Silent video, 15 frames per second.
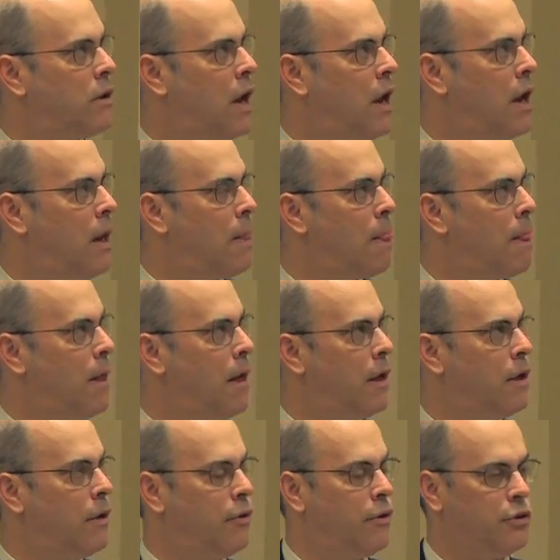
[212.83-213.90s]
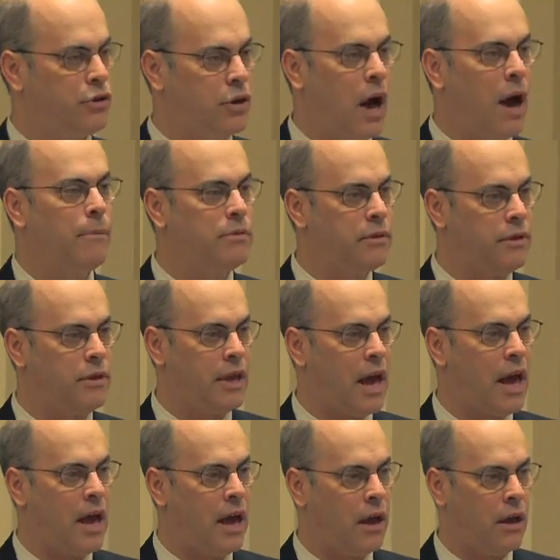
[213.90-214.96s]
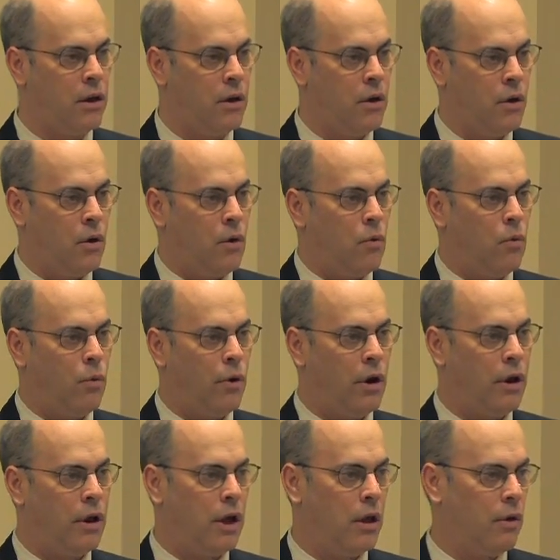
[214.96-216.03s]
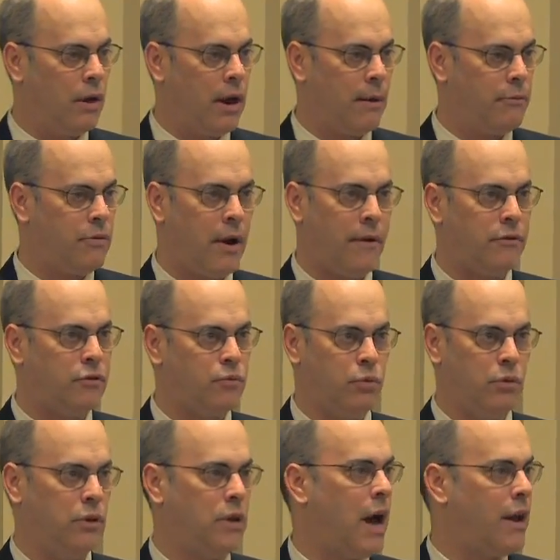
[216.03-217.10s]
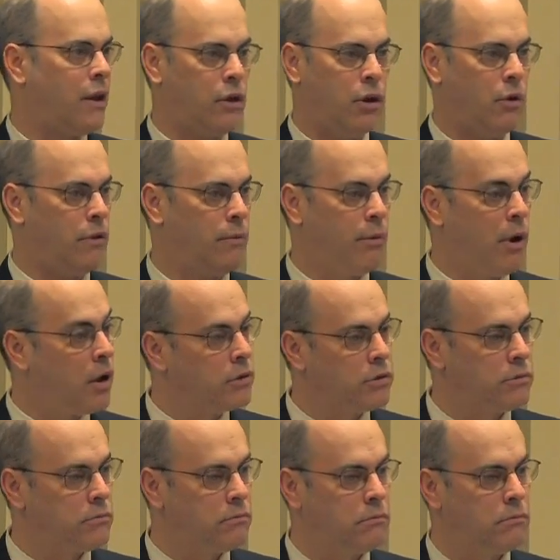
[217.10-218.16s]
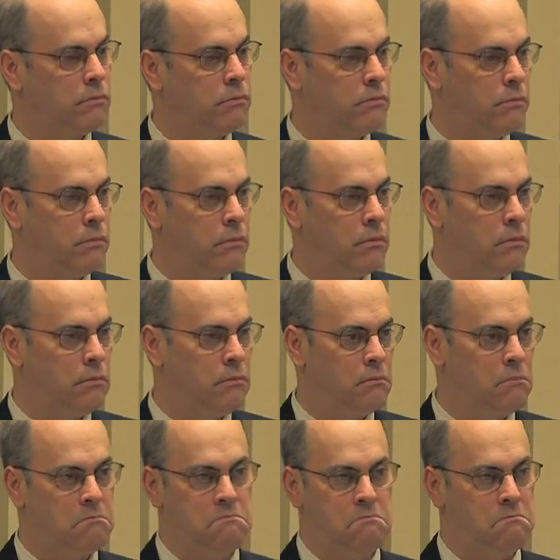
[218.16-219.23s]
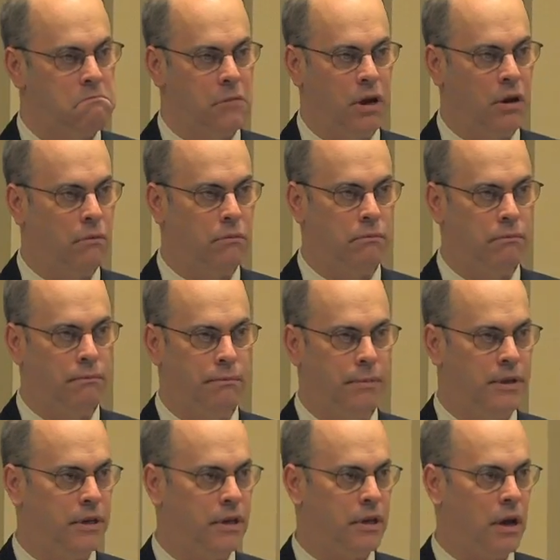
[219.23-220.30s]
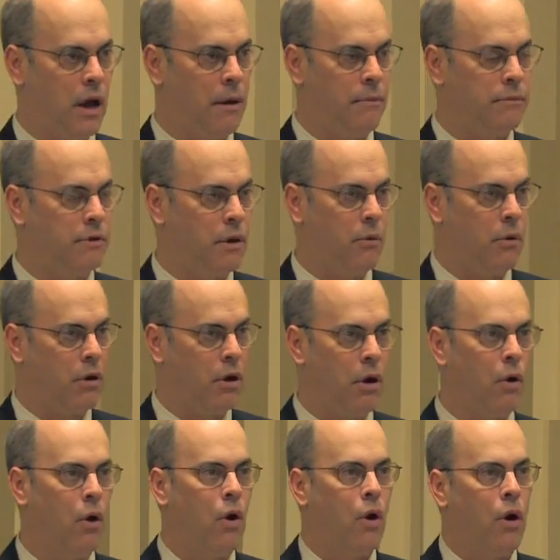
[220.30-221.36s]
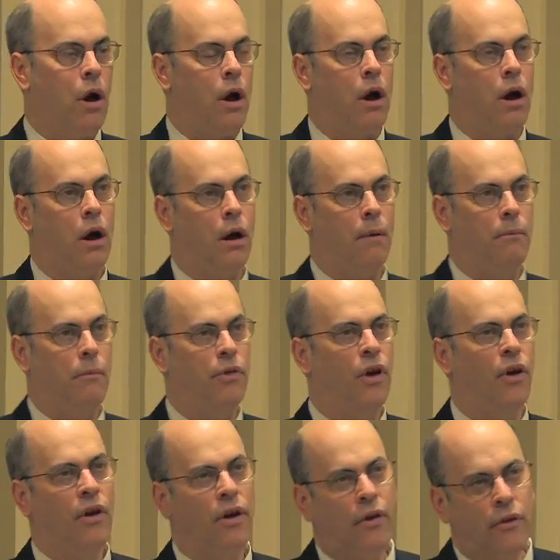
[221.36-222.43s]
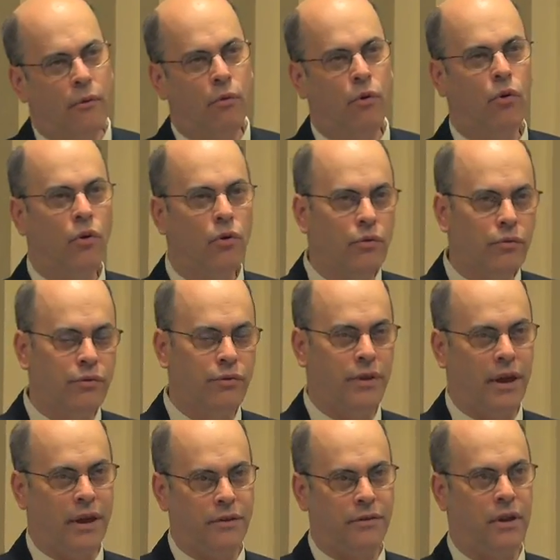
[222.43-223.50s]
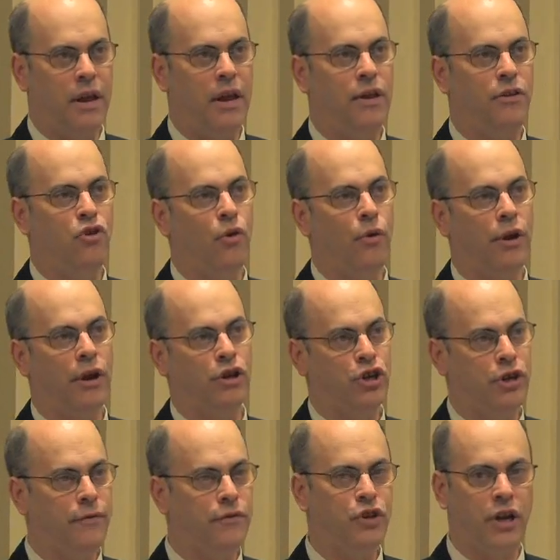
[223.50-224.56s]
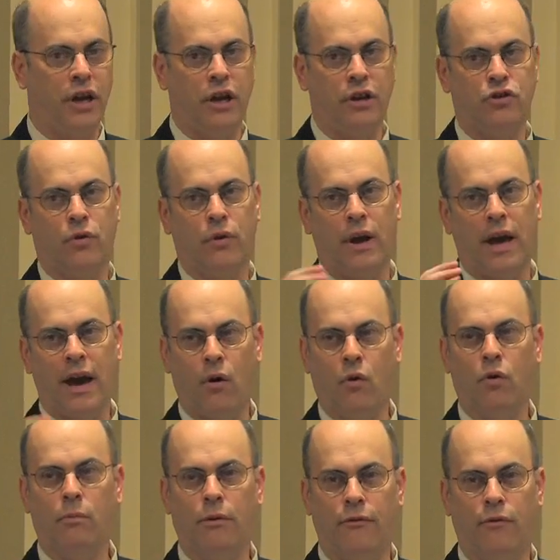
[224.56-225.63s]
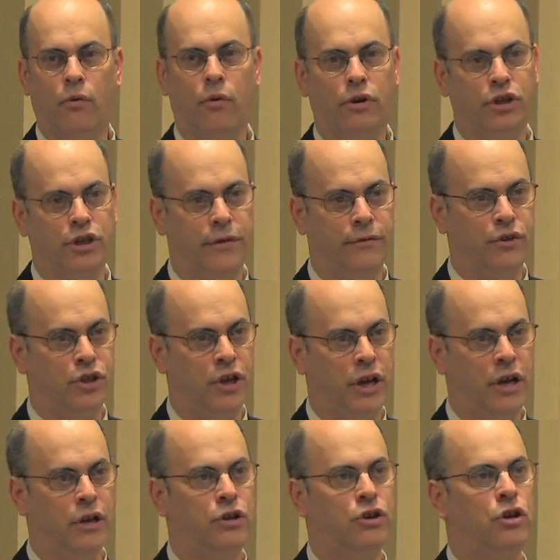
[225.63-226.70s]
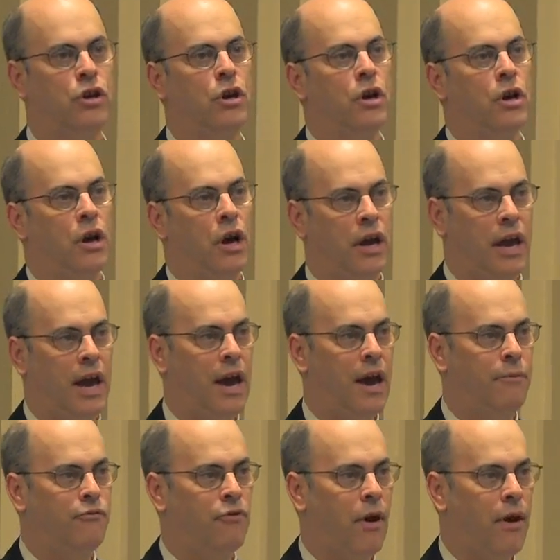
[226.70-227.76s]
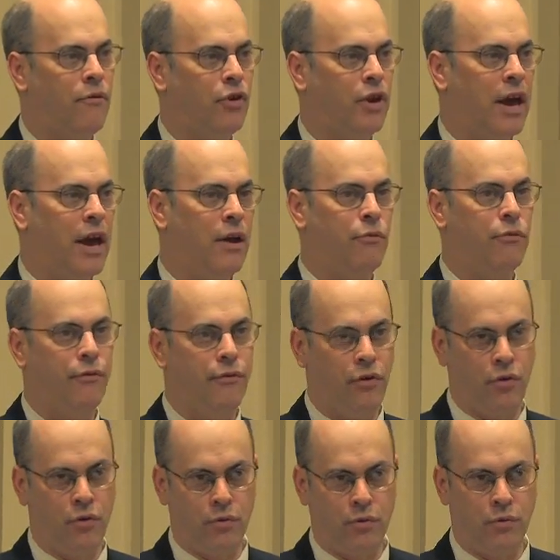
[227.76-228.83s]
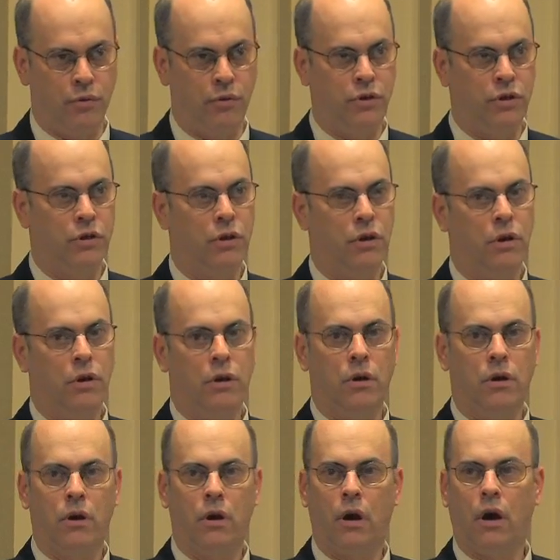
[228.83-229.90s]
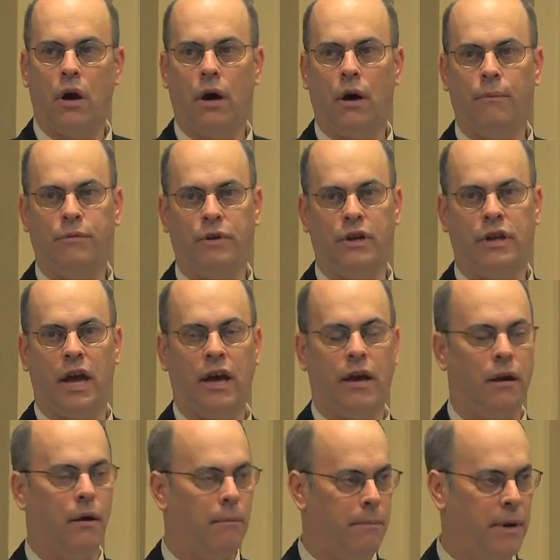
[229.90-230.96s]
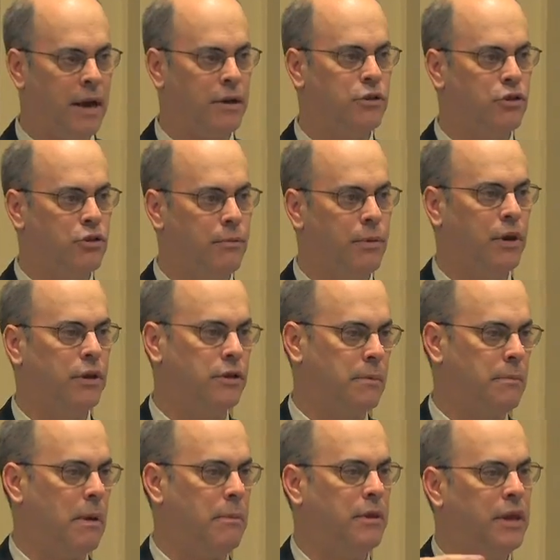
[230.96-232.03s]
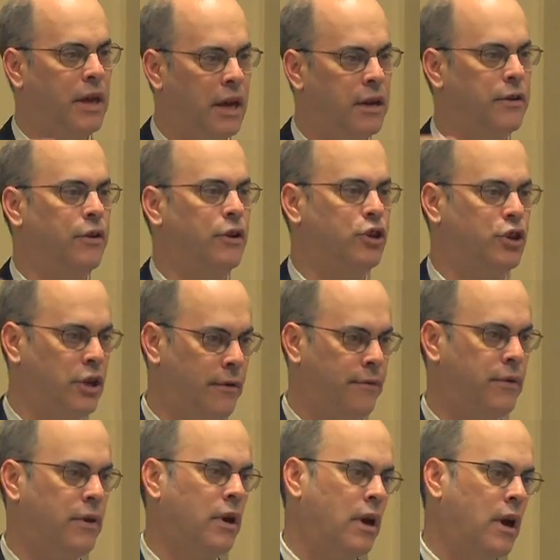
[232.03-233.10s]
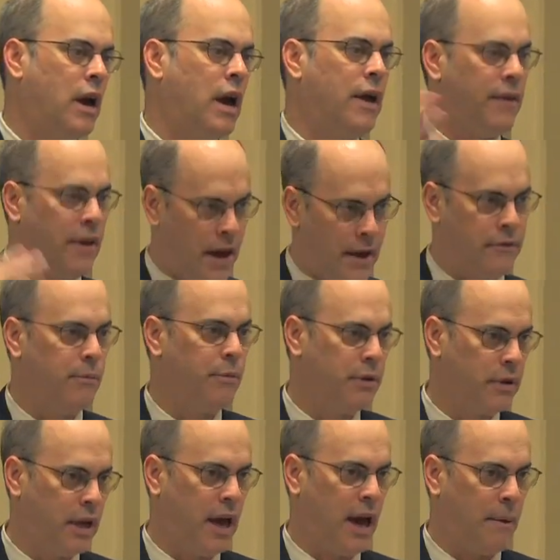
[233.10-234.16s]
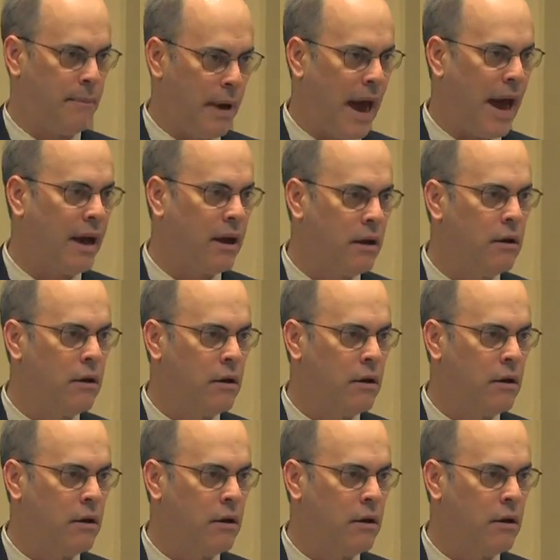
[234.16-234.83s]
Time, you know, there's times of the day where yellow cab drivers will not go to the Bronx. You know, busy times, they won't go. Um, the only other rule thing is that it, during a shift change or an hour before a shift change, a cab driver can refuse um, to take passenger because they may be at the end of their shift and they have to bring the cab back.